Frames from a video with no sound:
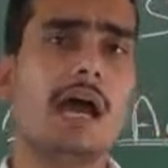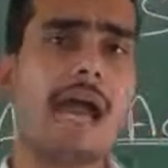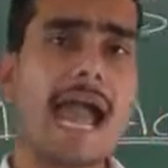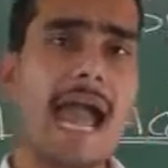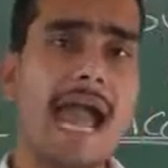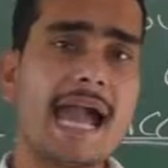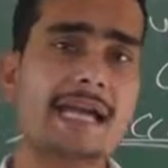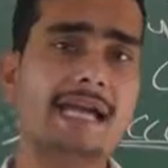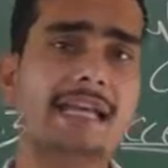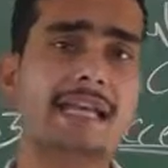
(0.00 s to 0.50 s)

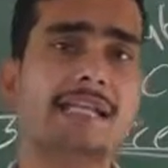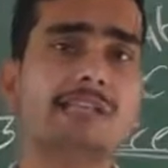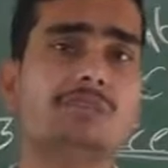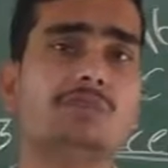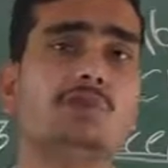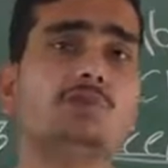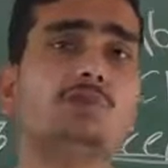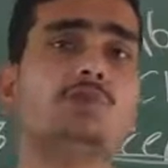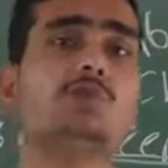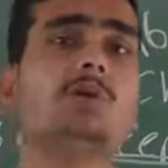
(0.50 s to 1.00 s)

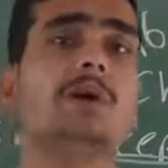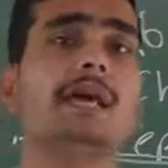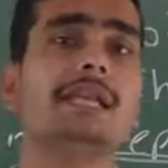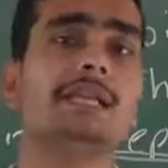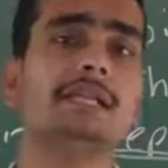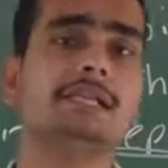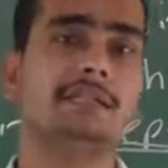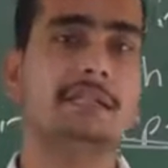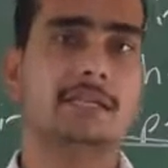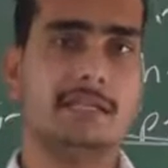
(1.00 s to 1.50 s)
agrees to do
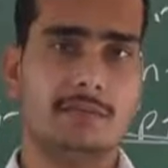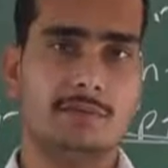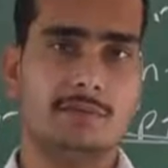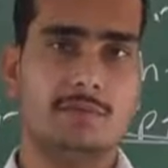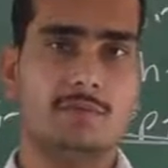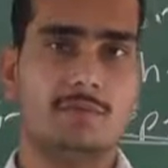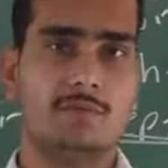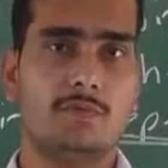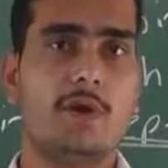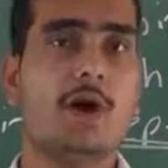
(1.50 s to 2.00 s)

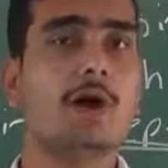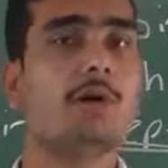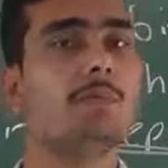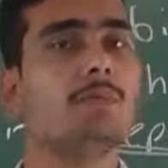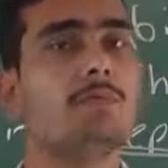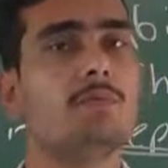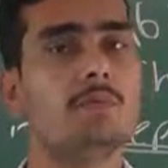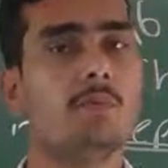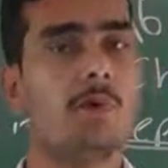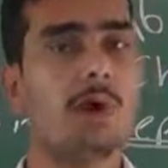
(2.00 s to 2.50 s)
anything
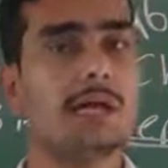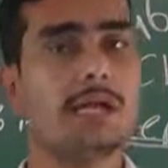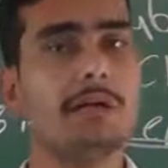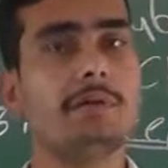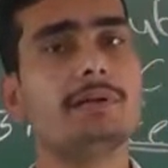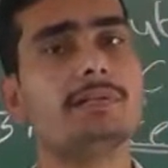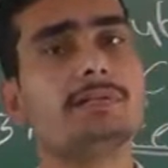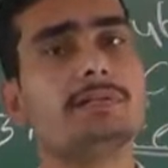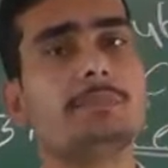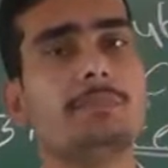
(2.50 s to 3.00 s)
from
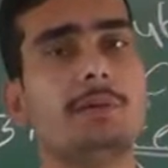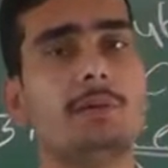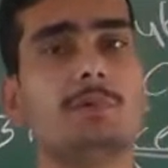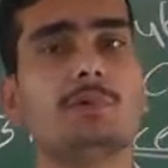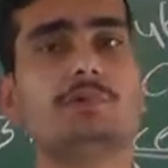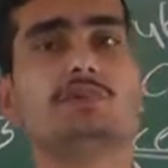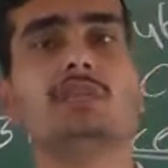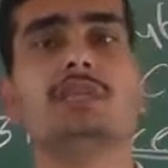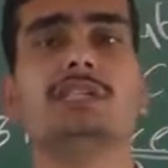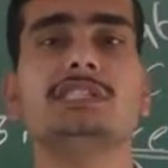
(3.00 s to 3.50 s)
whatever the
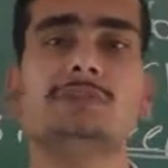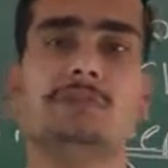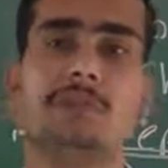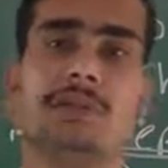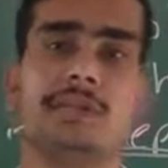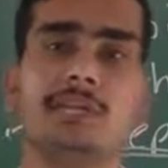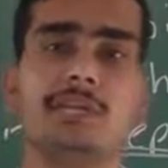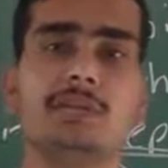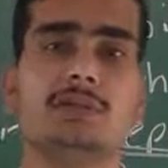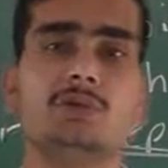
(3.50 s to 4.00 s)
proposal is
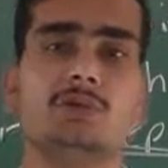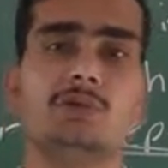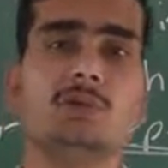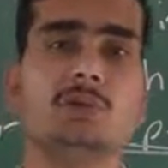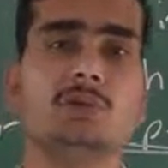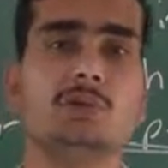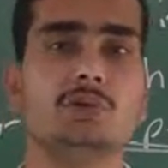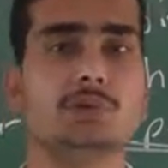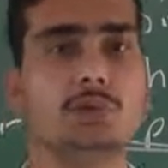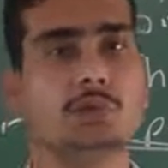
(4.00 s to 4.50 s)
making
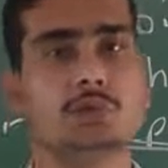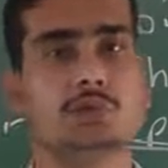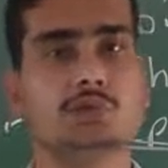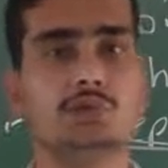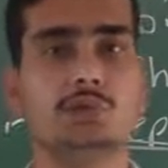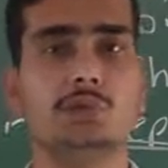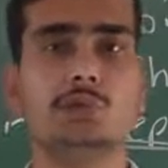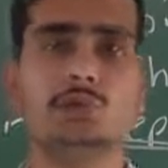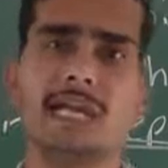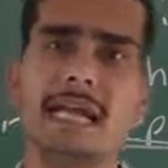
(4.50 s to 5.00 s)
to you,
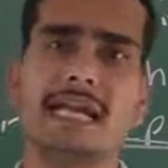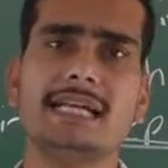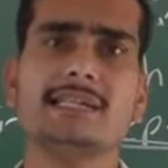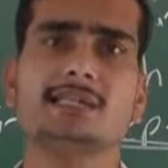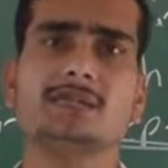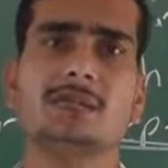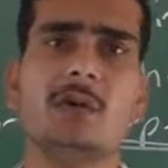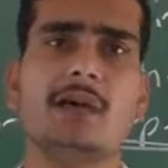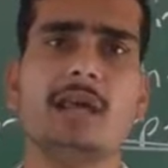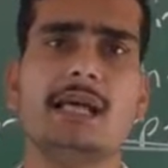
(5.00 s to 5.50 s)
so that
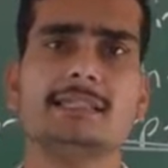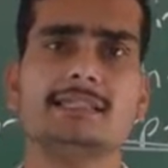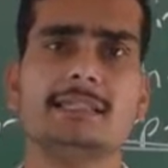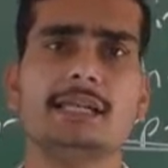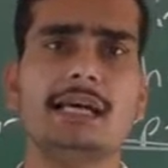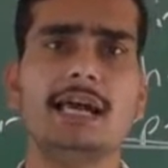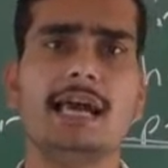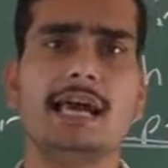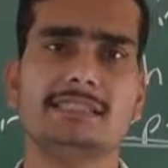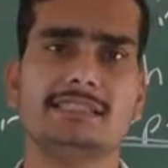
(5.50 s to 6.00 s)
is called as
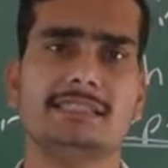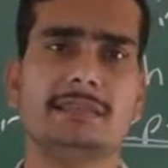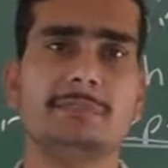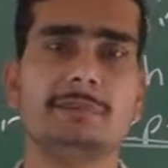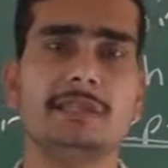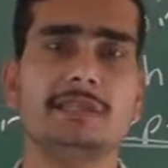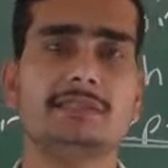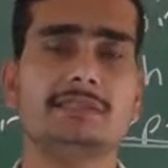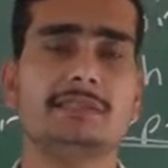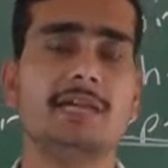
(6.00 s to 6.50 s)
a
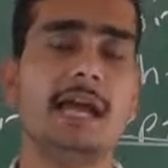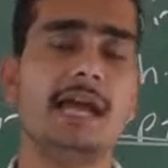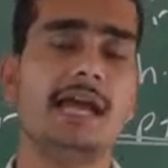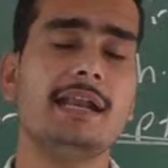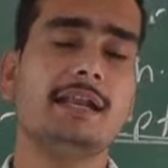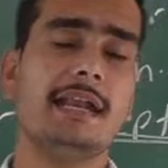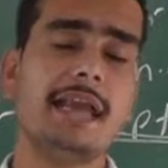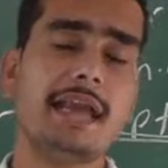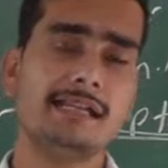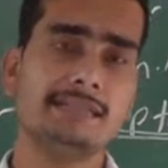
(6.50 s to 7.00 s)
acceptance.
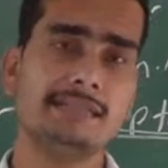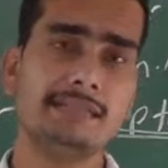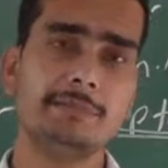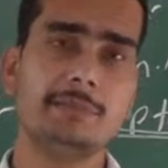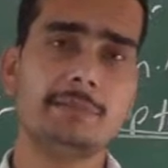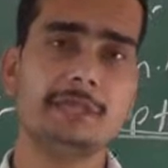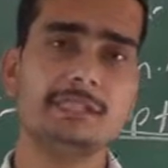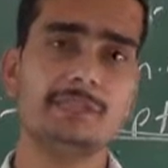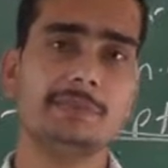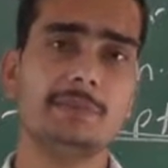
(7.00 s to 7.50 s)
And
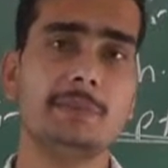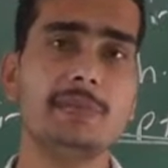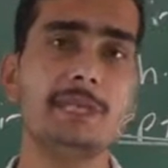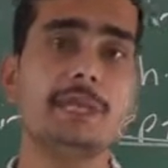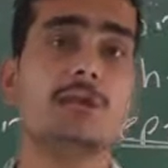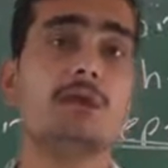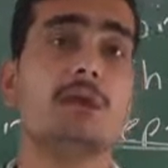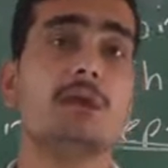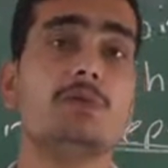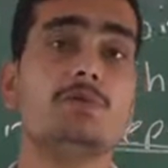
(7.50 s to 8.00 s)
acceptance
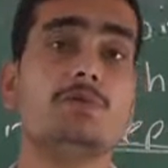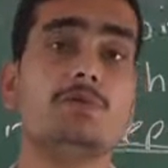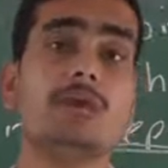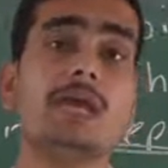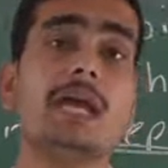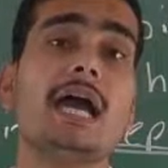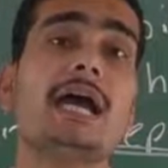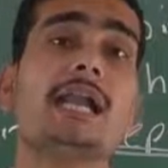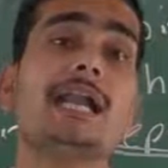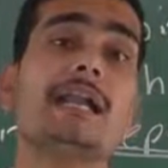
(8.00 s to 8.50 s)
means
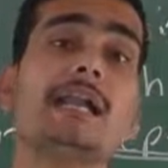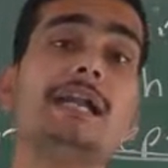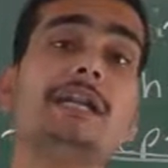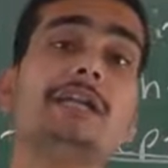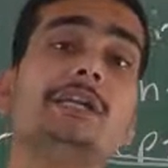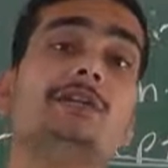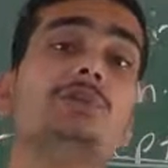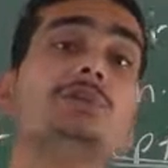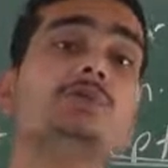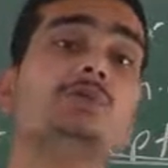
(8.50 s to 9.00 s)
we are
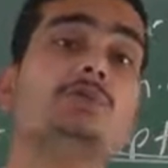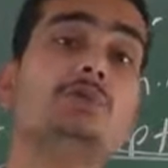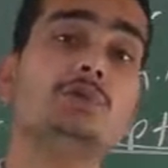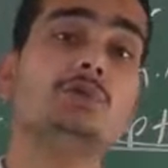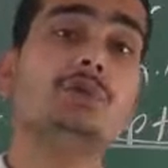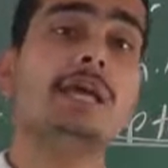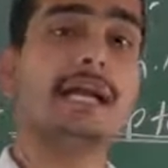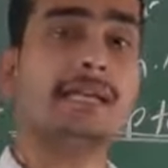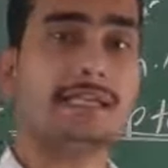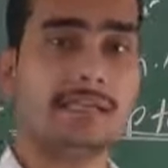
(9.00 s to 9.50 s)
ready to
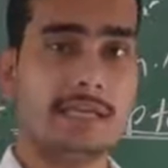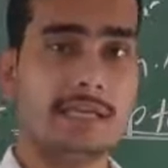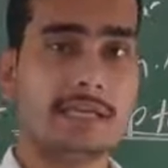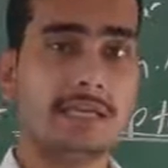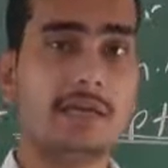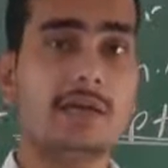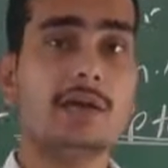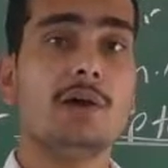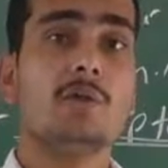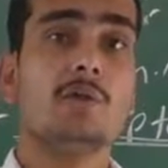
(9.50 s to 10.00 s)
do that
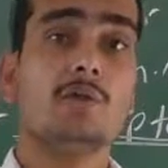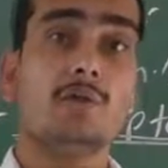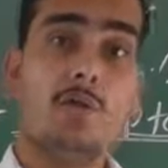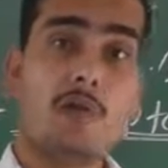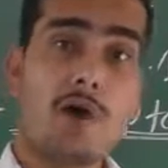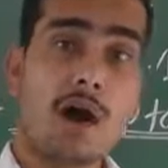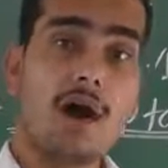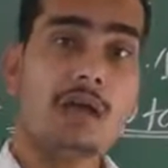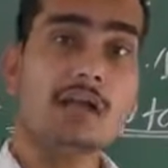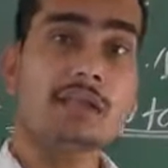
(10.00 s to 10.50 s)
thing
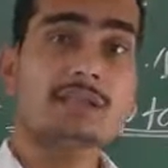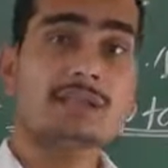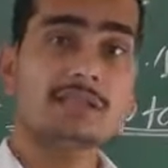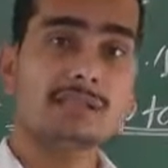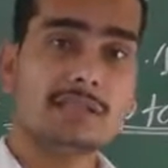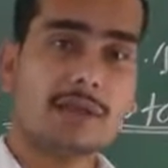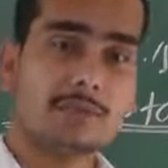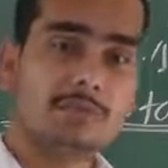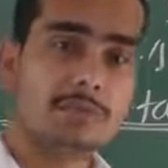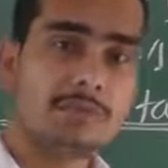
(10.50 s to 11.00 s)
for
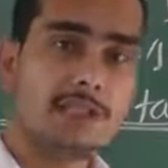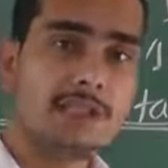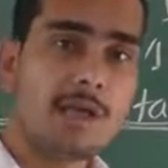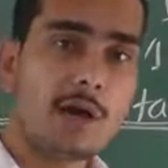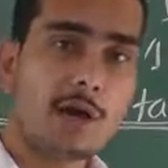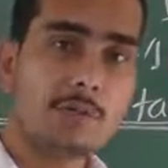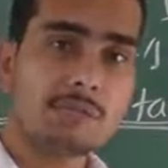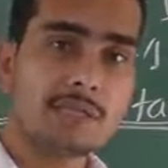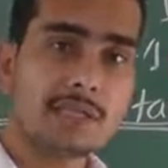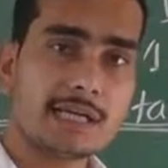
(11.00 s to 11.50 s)

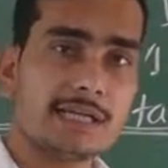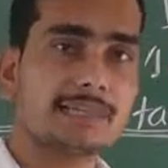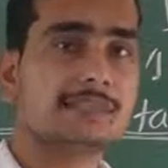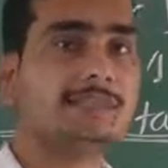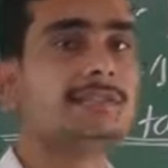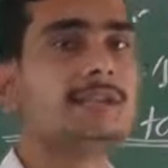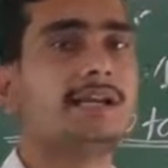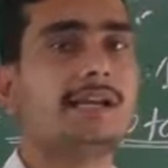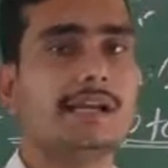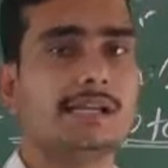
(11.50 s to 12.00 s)
something of the
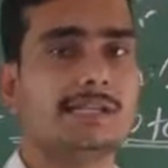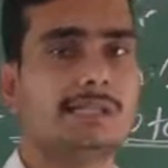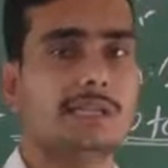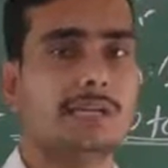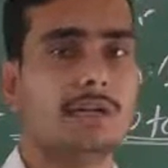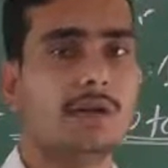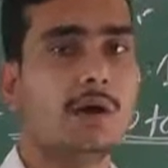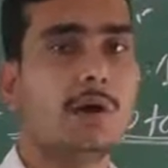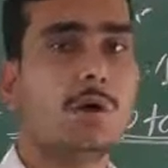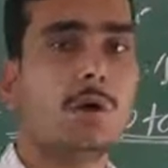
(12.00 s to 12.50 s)

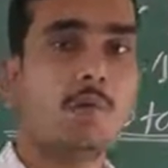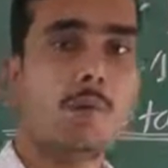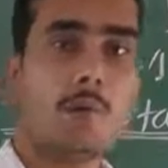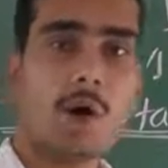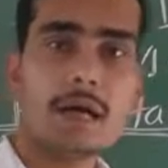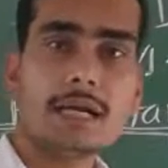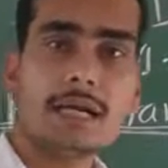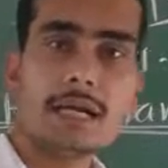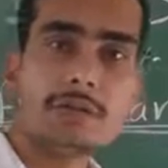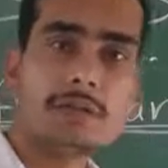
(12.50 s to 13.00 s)
consideration.
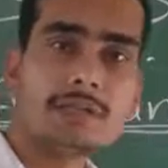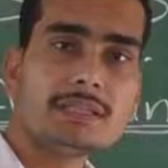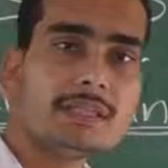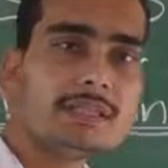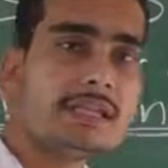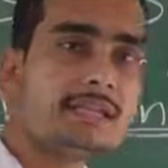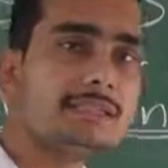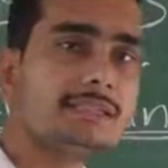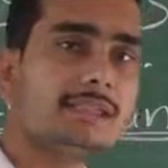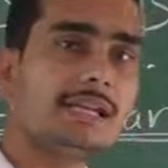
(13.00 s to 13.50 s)
Whatever
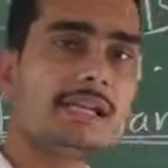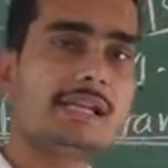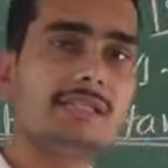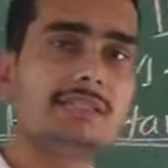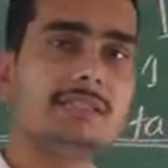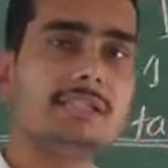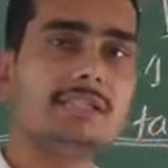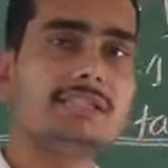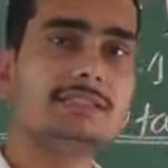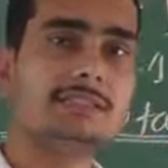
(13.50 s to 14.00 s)
the
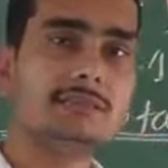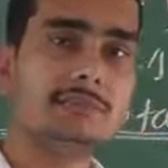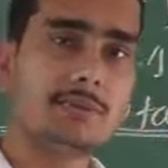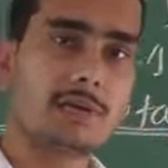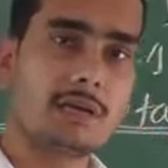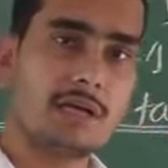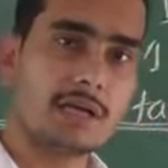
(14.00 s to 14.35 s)
consideration is